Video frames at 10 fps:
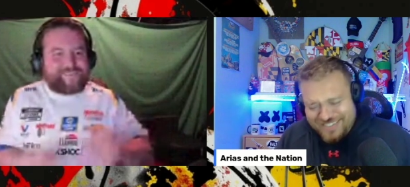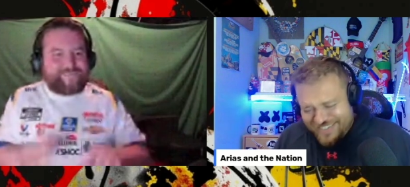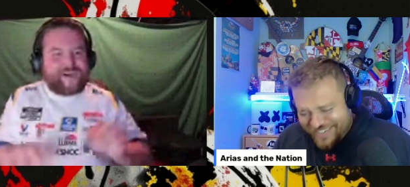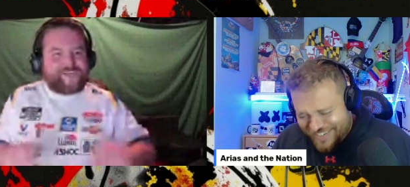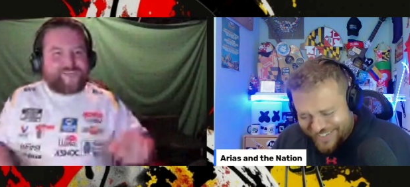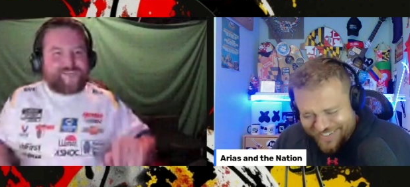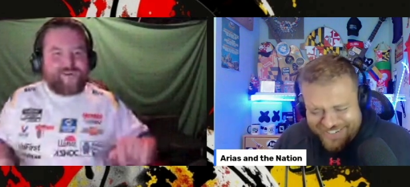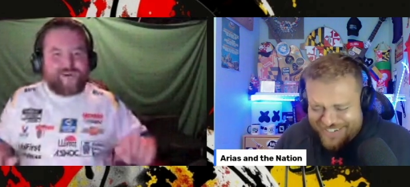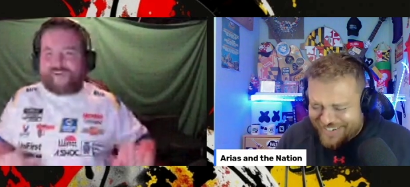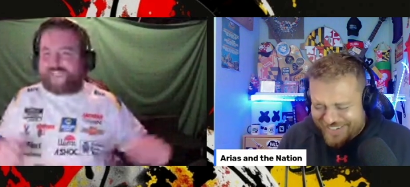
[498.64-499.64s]
Speaker 1: affairs in
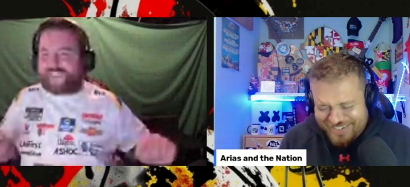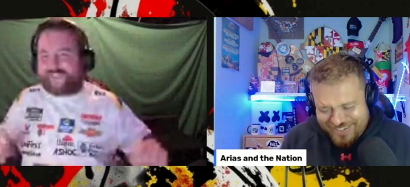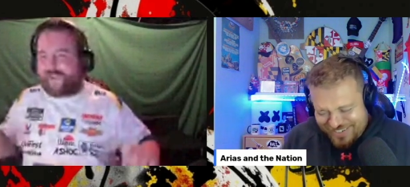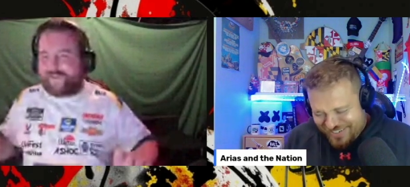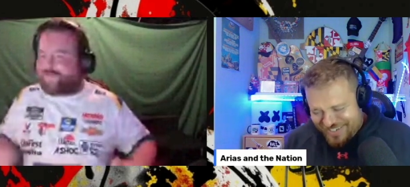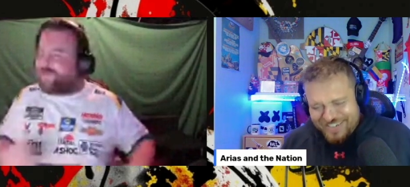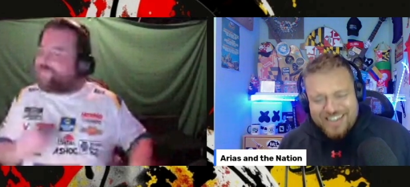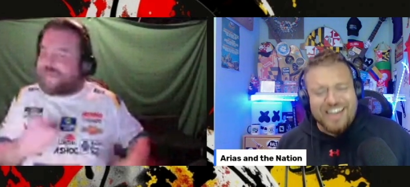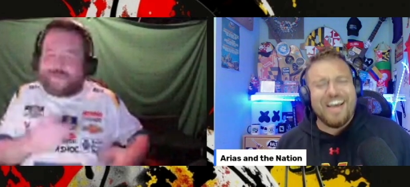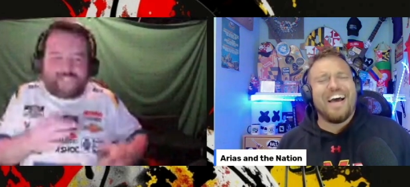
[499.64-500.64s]
order. He just
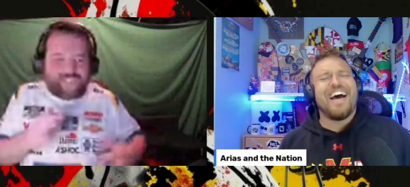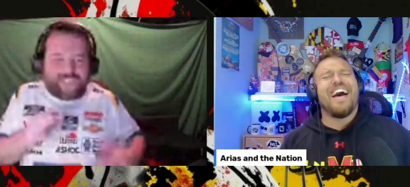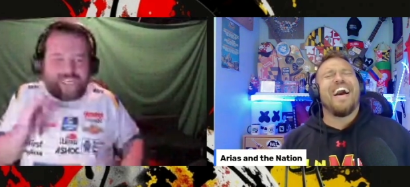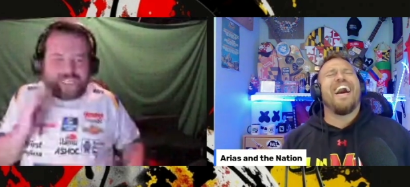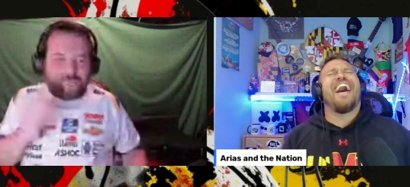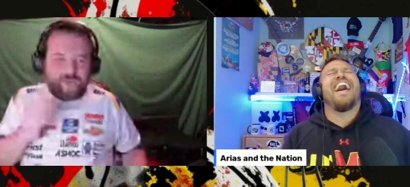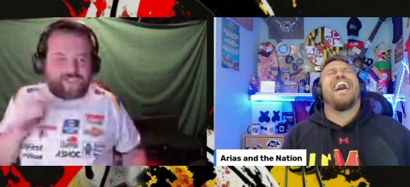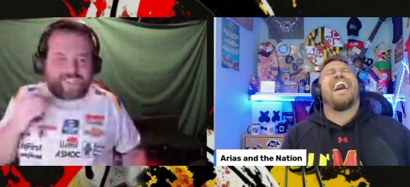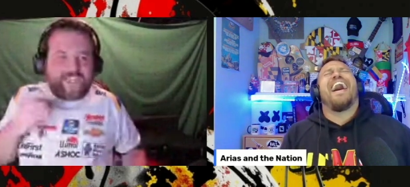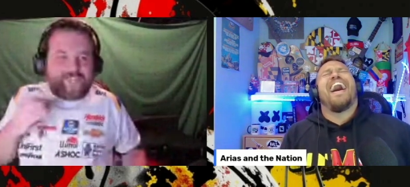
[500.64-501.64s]
maybe just needed to brush
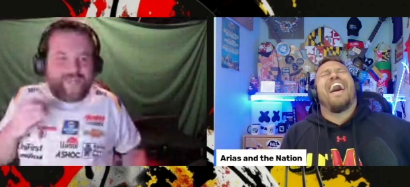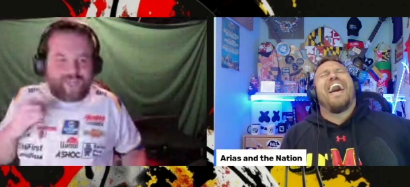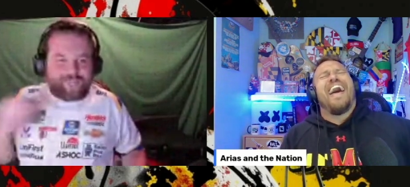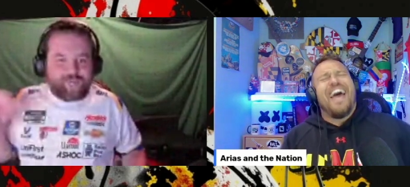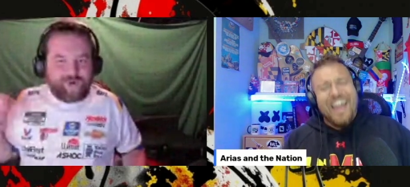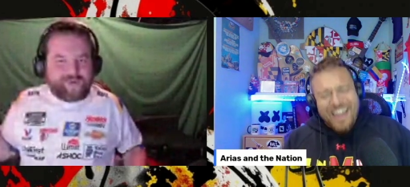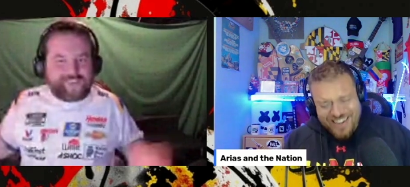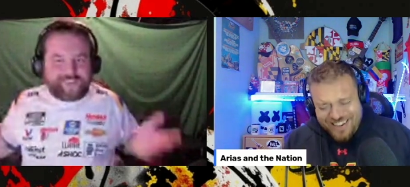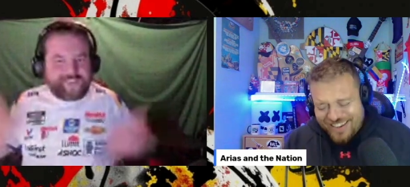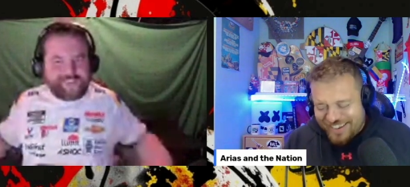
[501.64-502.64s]
his teeth
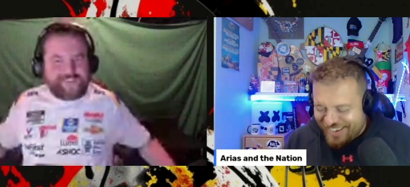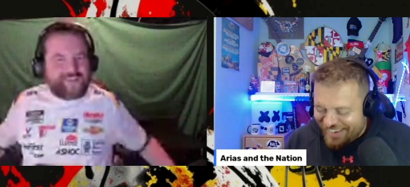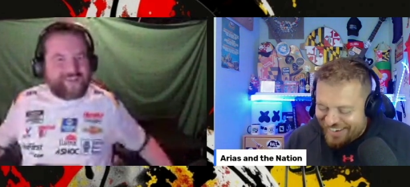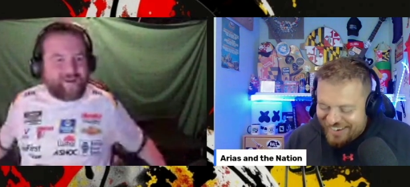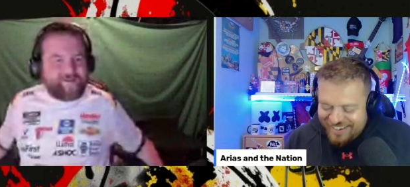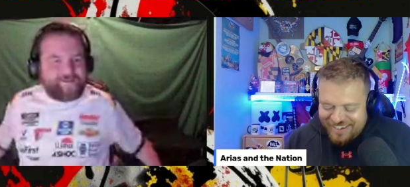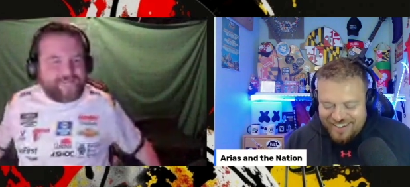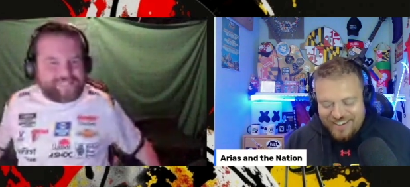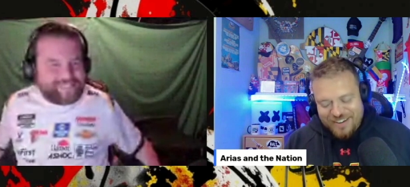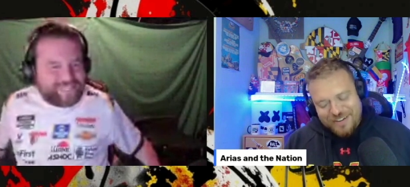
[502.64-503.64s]
afterwards. Yeah. You know,
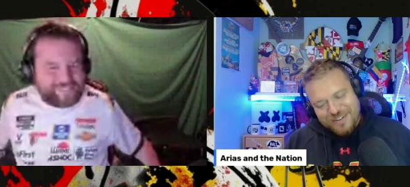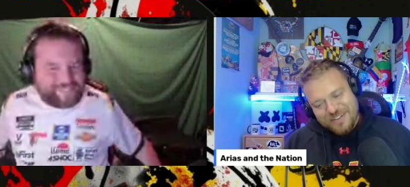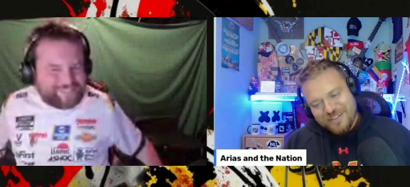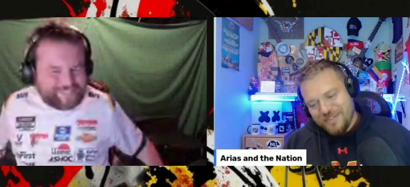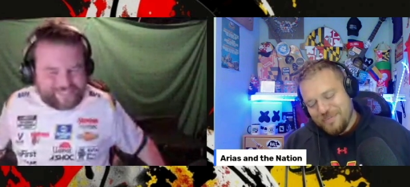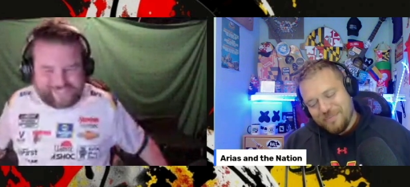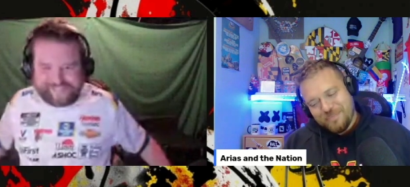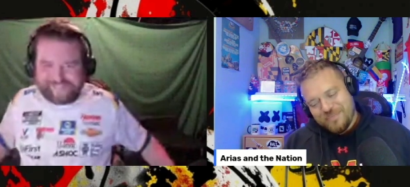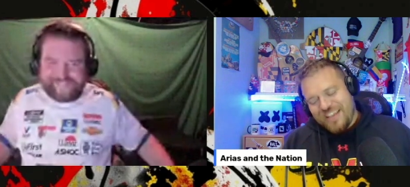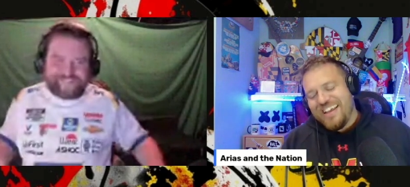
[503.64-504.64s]
that's oh.
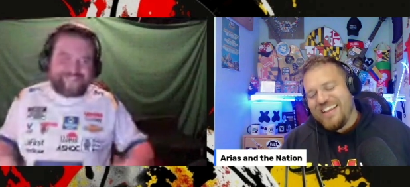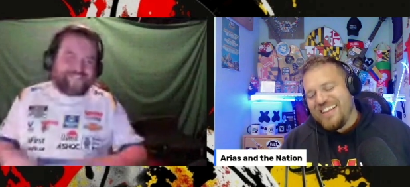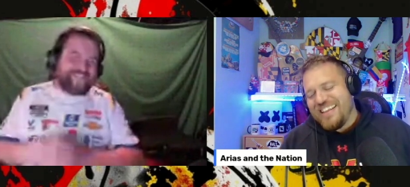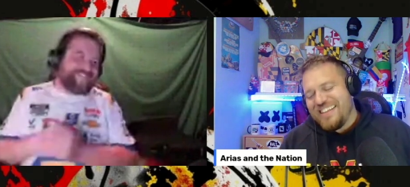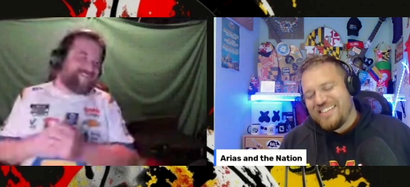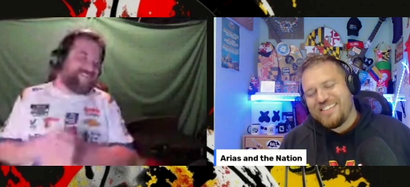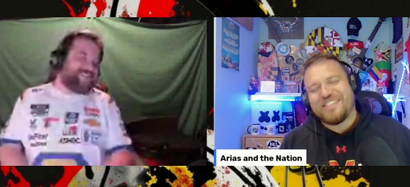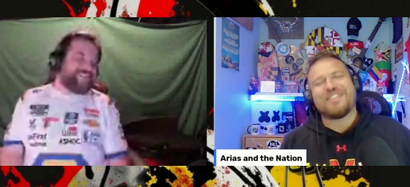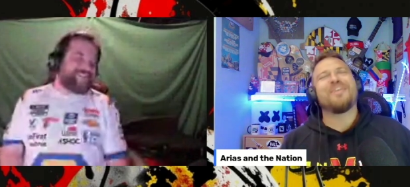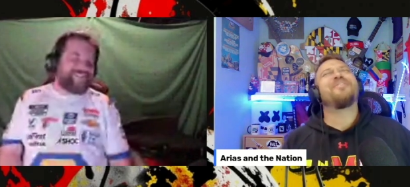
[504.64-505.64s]
Speaker 2: it. that's
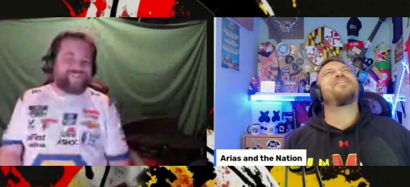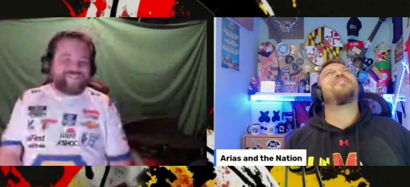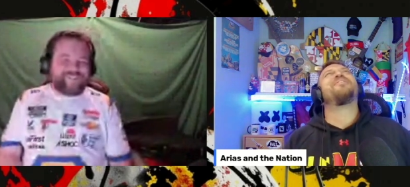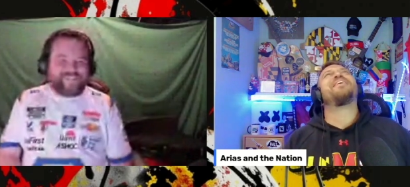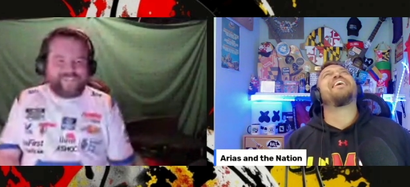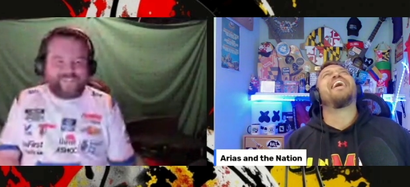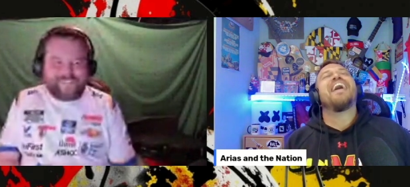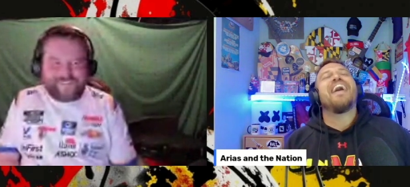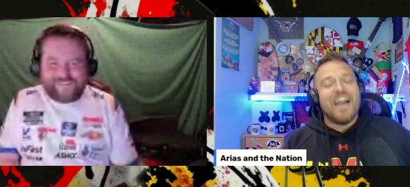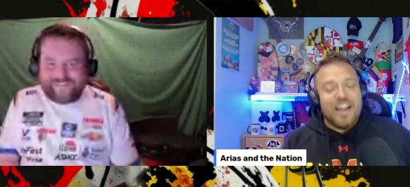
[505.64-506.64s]
so annoying.
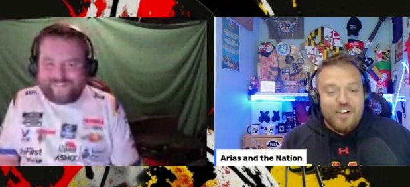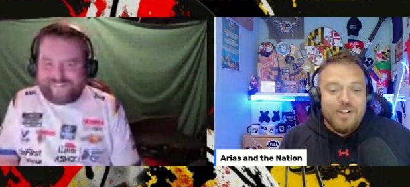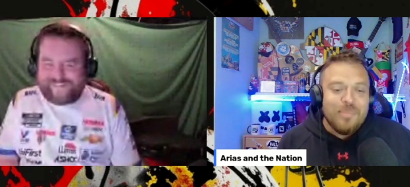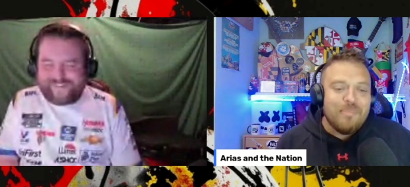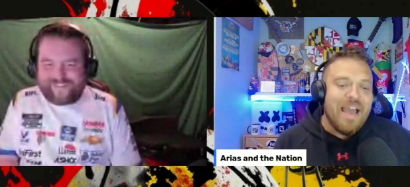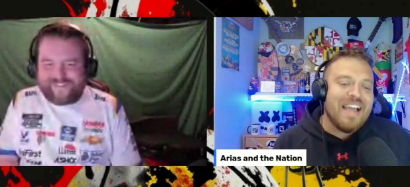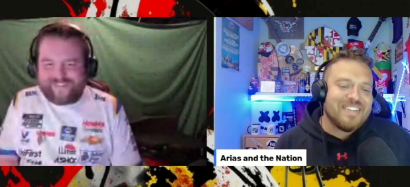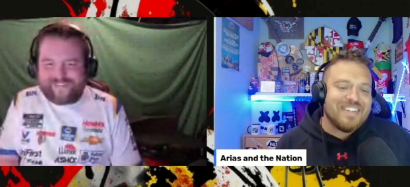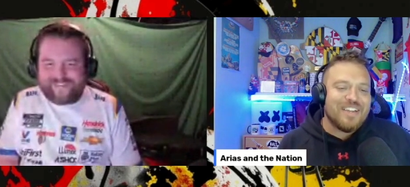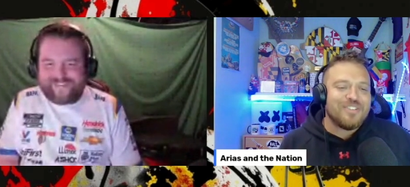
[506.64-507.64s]
I couldn't
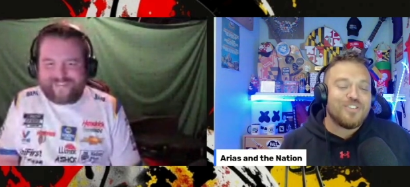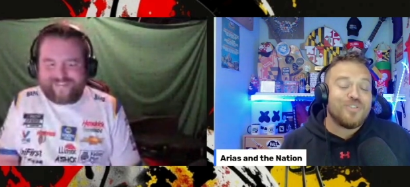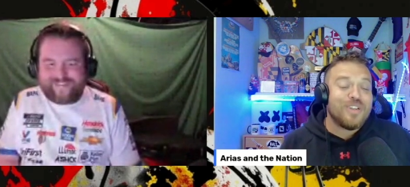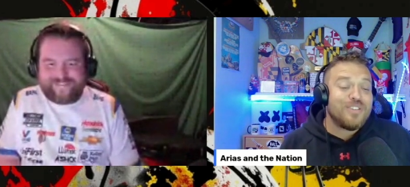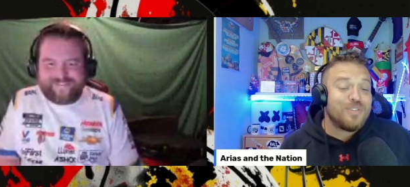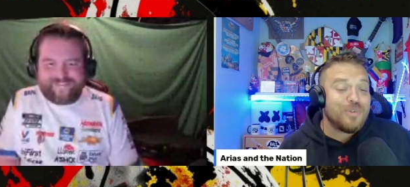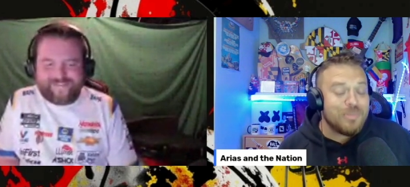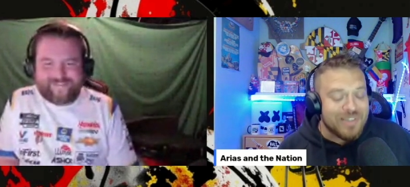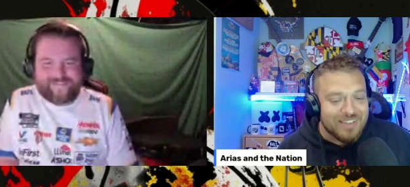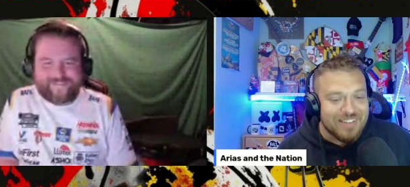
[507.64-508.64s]
imagine how stressed you would
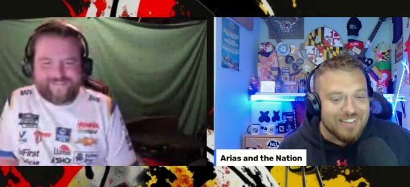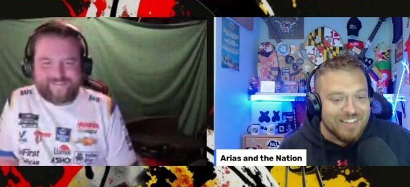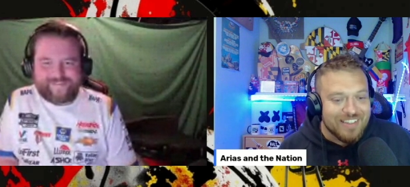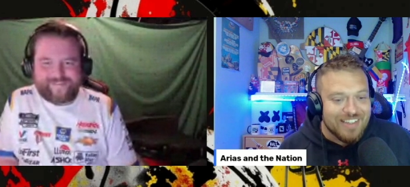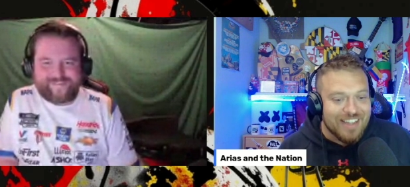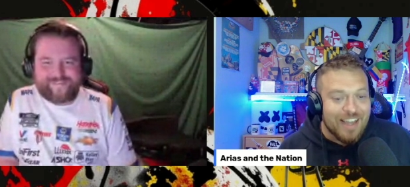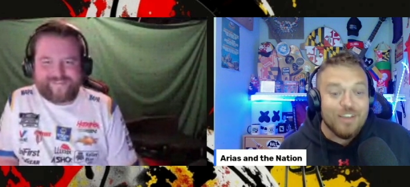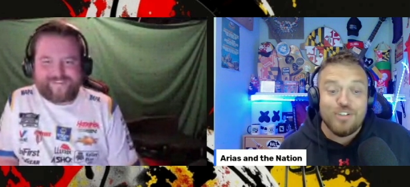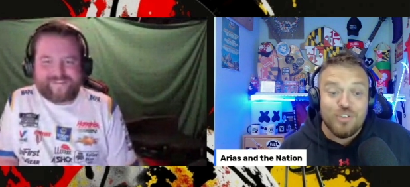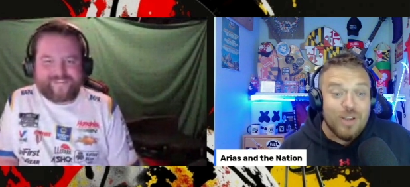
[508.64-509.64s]
be.
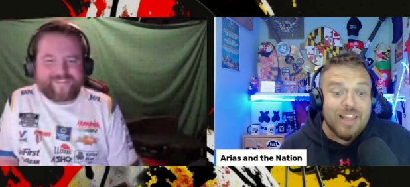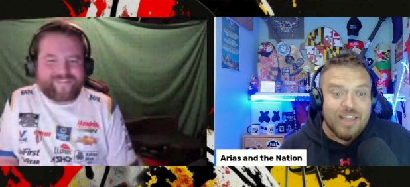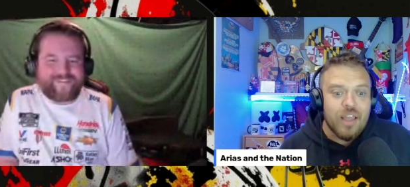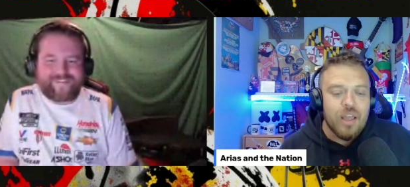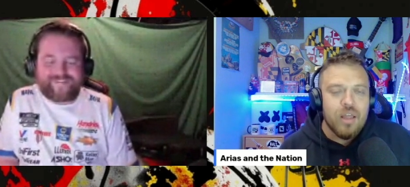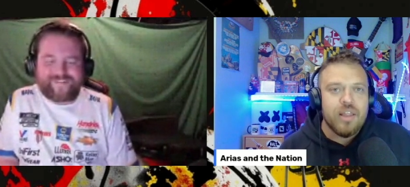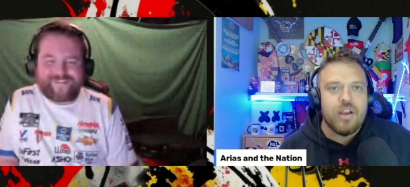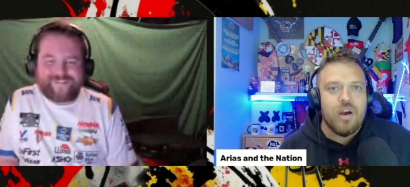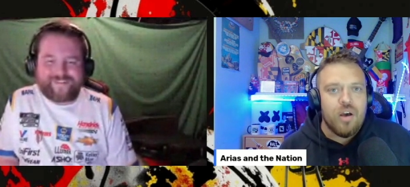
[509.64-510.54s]
How str- mm. like like